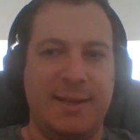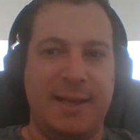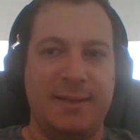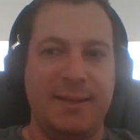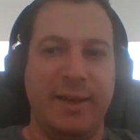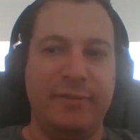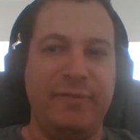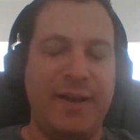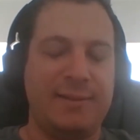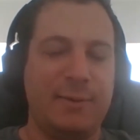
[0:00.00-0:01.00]
And I, uh,
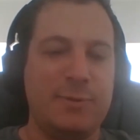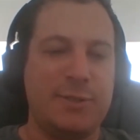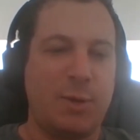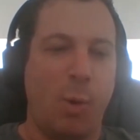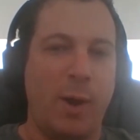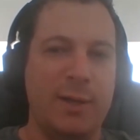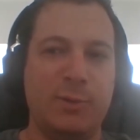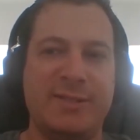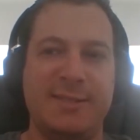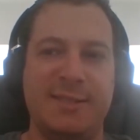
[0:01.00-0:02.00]
in fact, I was quite
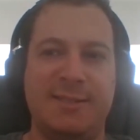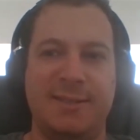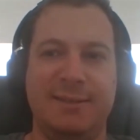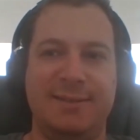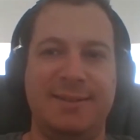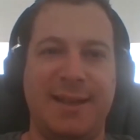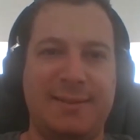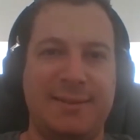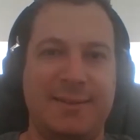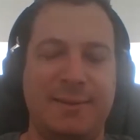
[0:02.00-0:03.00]
resistant
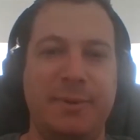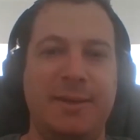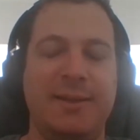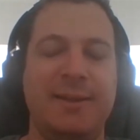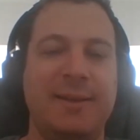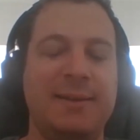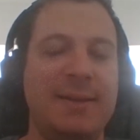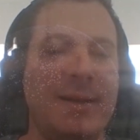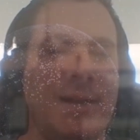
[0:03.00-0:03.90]
at, at the beginning.